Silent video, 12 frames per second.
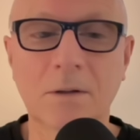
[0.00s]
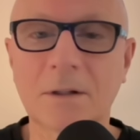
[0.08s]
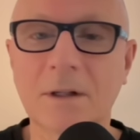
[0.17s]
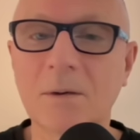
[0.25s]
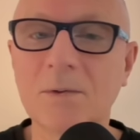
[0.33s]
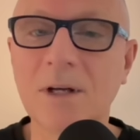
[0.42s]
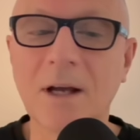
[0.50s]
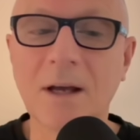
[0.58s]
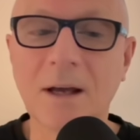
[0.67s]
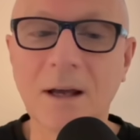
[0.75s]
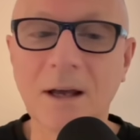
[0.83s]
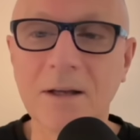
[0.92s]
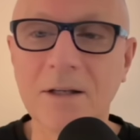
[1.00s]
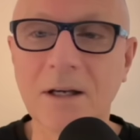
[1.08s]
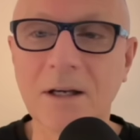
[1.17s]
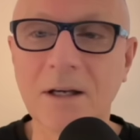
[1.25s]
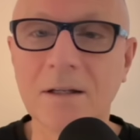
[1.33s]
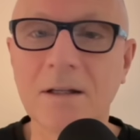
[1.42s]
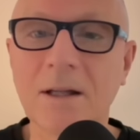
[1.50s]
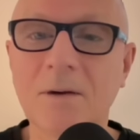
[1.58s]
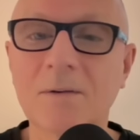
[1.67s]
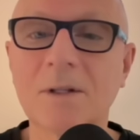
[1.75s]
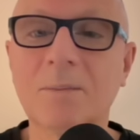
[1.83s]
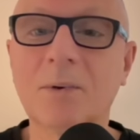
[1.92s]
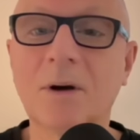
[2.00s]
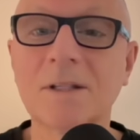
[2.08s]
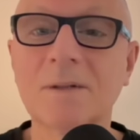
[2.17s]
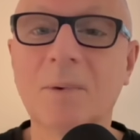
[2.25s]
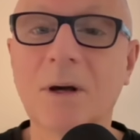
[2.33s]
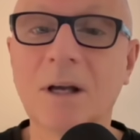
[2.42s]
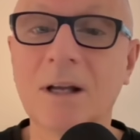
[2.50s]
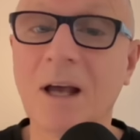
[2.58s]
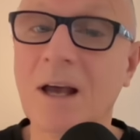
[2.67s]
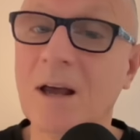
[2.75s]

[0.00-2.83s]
That was a hard hit, and they were surprised by it.